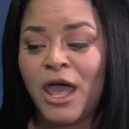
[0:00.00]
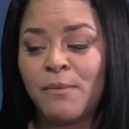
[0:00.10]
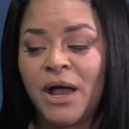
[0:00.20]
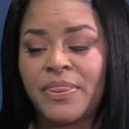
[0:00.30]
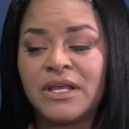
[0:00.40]

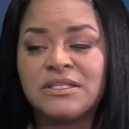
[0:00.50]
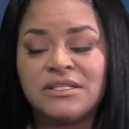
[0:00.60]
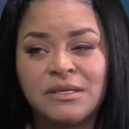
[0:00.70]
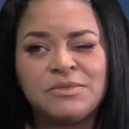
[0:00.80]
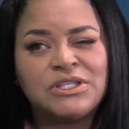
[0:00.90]
about that
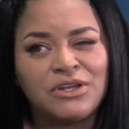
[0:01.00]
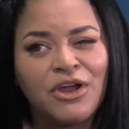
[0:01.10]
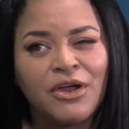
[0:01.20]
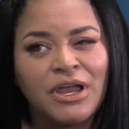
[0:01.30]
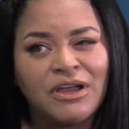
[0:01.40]
same
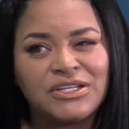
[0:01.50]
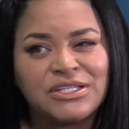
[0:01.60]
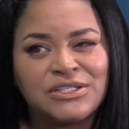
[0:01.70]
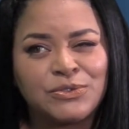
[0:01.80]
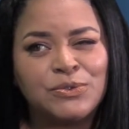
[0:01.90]
scenario I
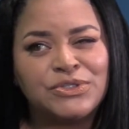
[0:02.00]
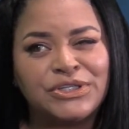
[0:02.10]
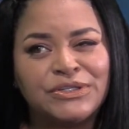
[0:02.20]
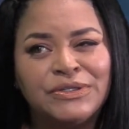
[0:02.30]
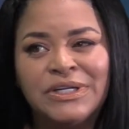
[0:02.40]
just told
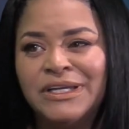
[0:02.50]
you.